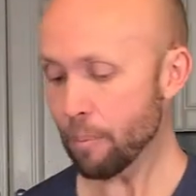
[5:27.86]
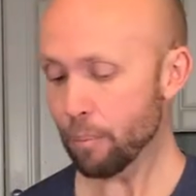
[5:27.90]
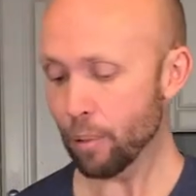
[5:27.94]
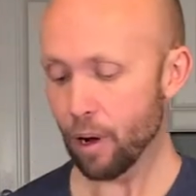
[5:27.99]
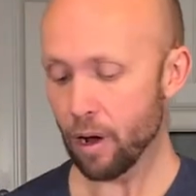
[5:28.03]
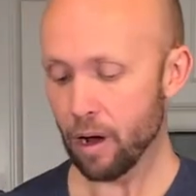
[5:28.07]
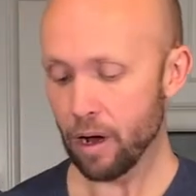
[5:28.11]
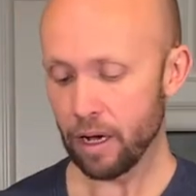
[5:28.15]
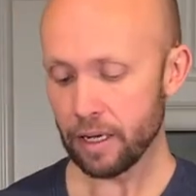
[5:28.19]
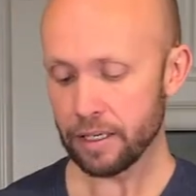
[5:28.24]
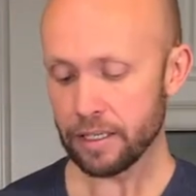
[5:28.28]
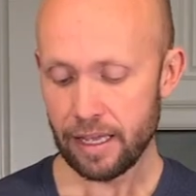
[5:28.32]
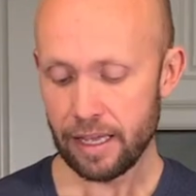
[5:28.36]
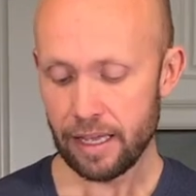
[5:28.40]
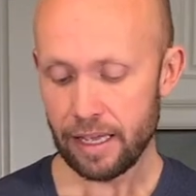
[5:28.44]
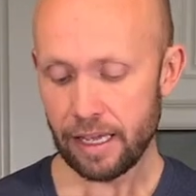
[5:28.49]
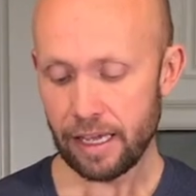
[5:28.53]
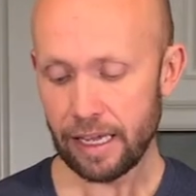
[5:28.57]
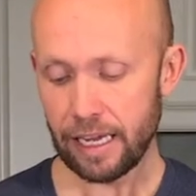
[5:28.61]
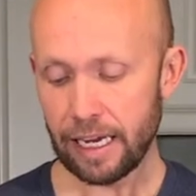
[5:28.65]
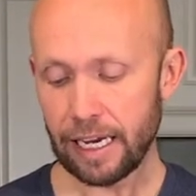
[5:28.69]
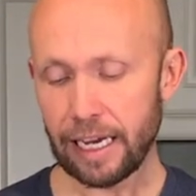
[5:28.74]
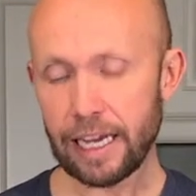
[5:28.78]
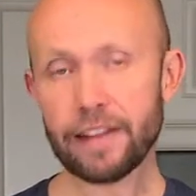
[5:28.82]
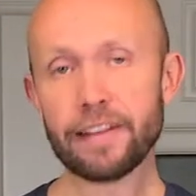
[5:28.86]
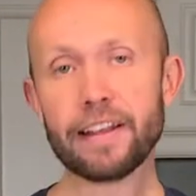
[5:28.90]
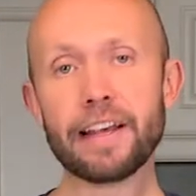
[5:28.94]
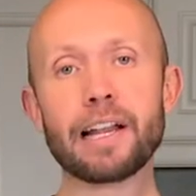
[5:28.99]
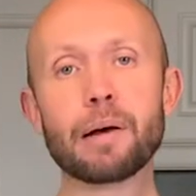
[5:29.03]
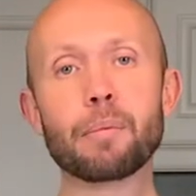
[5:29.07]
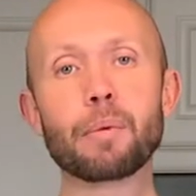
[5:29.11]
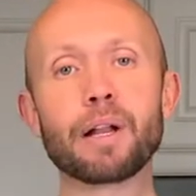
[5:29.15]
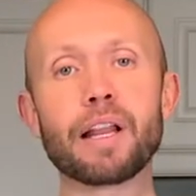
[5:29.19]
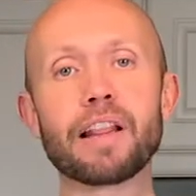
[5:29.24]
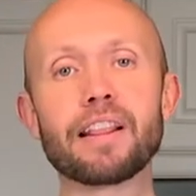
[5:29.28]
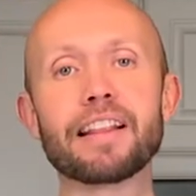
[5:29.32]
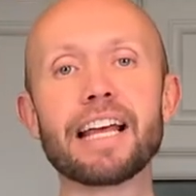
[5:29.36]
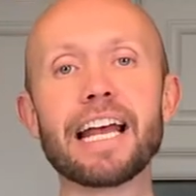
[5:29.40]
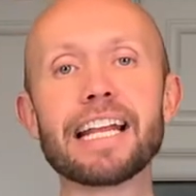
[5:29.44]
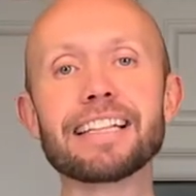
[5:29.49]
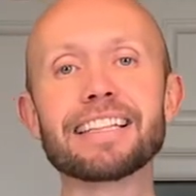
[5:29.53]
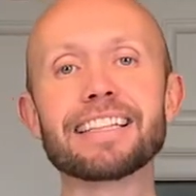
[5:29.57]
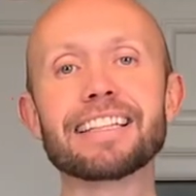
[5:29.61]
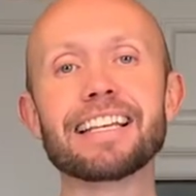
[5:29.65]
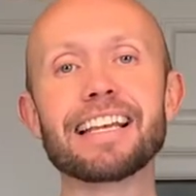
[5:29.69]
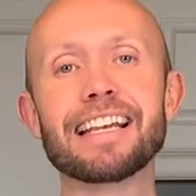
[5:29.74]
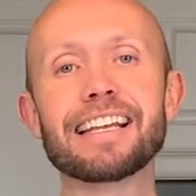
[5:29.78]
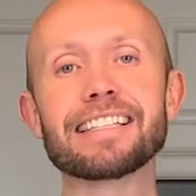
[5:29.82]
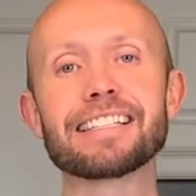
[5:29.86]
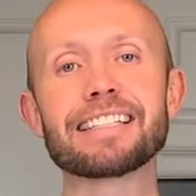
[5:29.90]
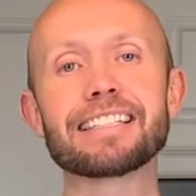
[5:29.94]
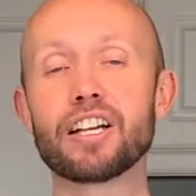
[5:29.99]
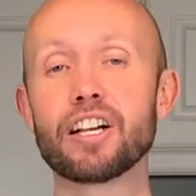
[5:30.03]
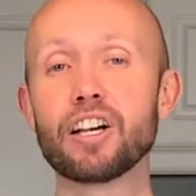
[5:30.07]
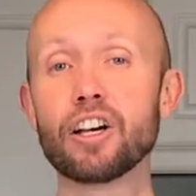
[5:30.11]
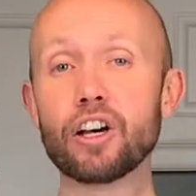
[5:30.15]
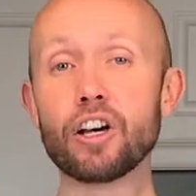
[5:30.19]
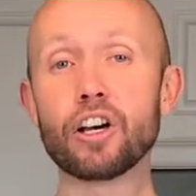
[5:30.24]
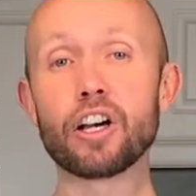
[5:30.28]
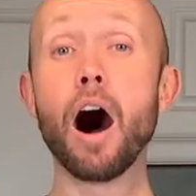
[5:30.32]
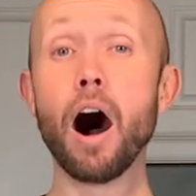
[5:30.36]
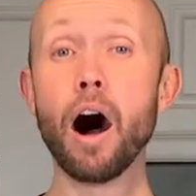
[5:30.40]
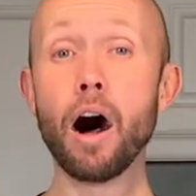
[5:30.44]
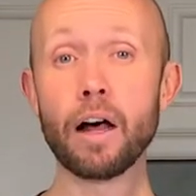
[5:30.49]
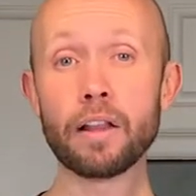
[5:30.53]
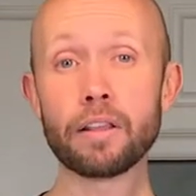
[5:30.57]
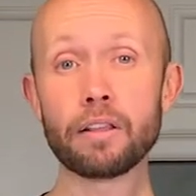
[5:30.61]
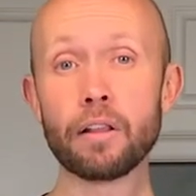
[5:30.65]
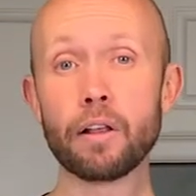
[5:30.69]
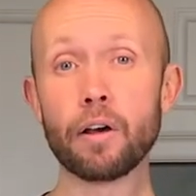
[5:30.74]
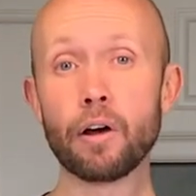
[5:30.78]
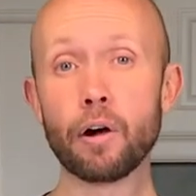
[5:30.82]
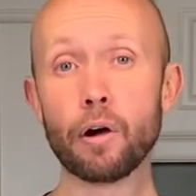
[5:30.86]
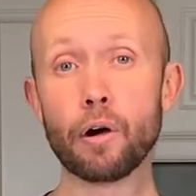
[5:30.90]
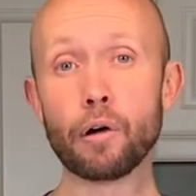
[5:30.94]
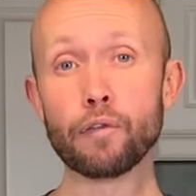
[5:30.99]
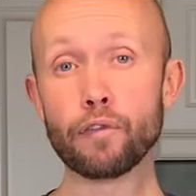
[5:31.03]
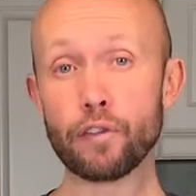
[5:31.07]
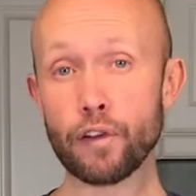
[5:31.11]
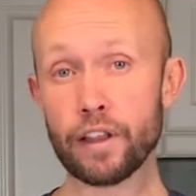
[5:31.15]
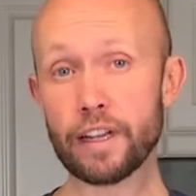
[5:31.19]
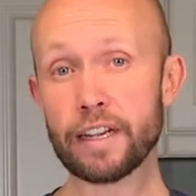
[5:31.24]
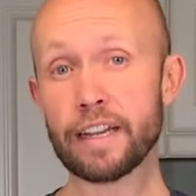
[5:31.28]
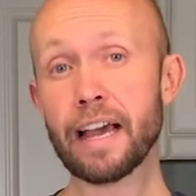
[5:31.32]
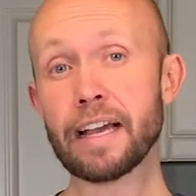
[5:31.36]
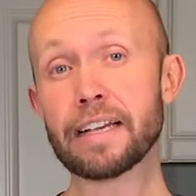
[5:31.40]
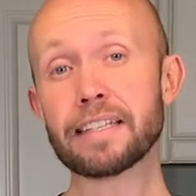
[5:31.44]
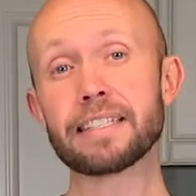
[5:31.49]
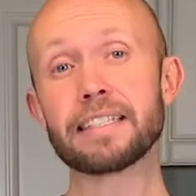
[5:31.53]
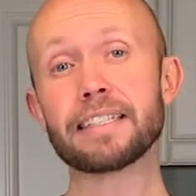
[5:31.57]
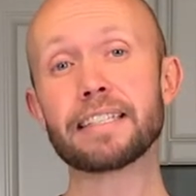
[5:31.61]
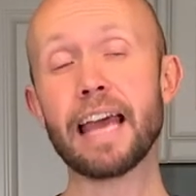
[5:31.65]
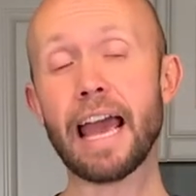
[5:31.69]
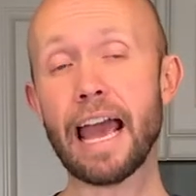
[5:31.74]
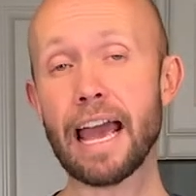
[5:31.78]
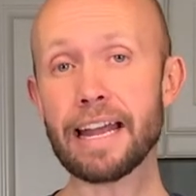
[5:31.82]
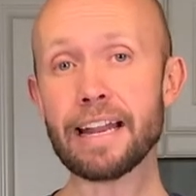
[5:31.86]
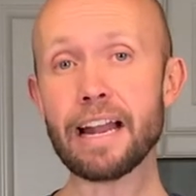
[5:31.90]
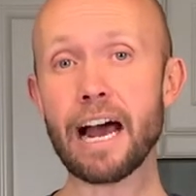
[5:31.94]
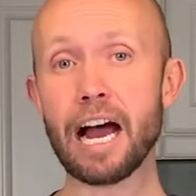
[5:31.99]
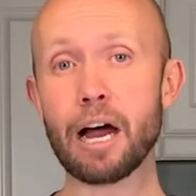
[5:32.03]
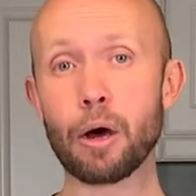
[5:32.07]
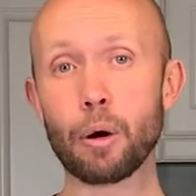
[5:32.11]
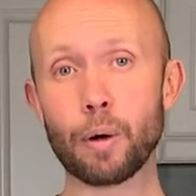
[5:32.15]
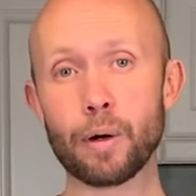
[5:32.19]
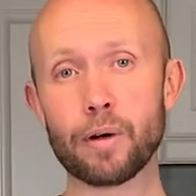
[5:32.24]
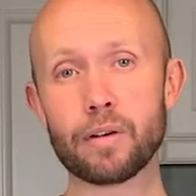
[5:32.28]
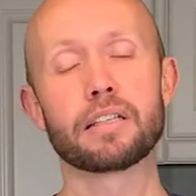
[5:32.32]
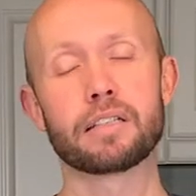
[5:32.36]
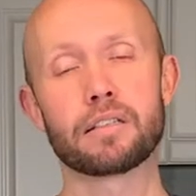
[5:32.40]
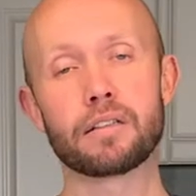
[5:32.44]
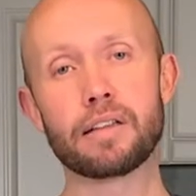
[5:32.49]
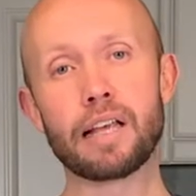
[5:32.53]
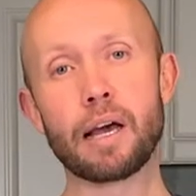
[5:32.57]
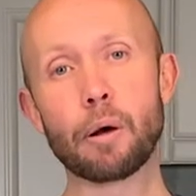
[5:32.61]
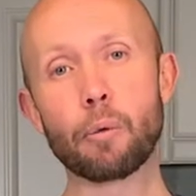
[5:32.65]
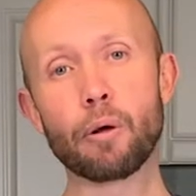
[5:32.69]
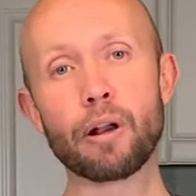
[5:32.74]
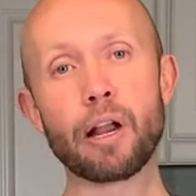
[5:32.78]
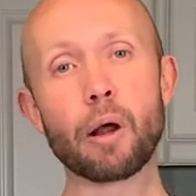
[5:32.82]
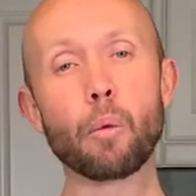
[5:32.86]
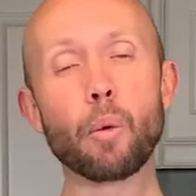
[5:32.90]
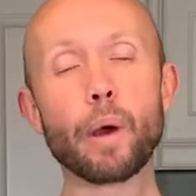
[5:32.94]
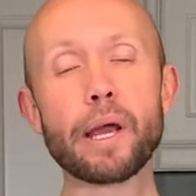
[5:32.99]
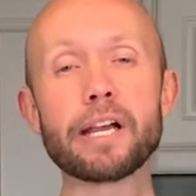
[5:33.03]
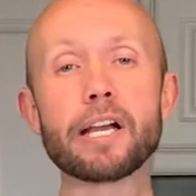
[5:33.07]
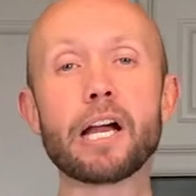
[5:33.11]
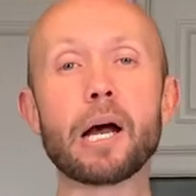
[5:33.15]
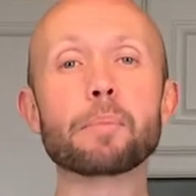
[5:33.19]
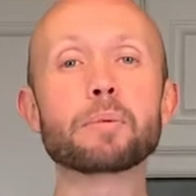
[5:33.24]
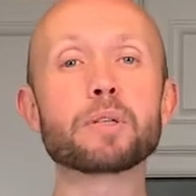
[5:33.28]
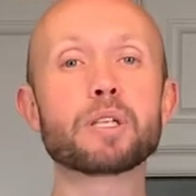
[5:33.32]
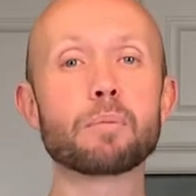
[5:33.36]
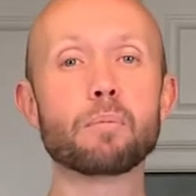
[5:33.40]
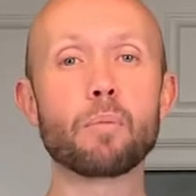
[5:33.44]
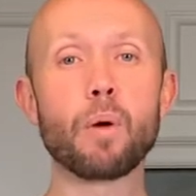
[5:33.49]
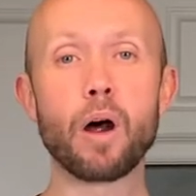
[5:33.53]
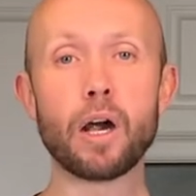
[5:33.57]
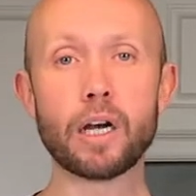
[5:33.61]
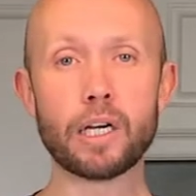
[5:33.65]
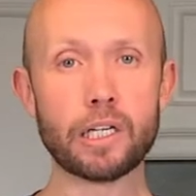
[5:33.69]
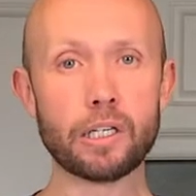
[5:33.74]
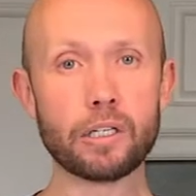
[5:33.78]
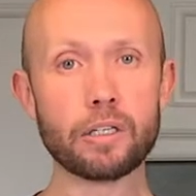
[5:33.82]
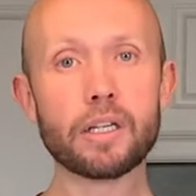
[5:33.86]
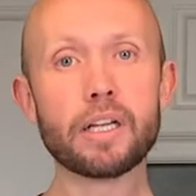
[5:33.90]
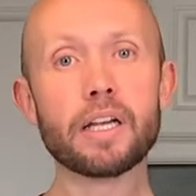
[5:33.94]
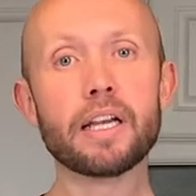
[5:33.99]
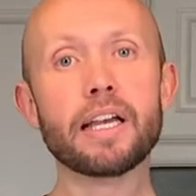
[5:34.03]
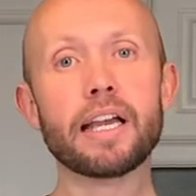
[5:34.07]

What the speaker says: on, and then I'm gonna let this cook on low for the next 10 hours so that when I wake up tomorrow,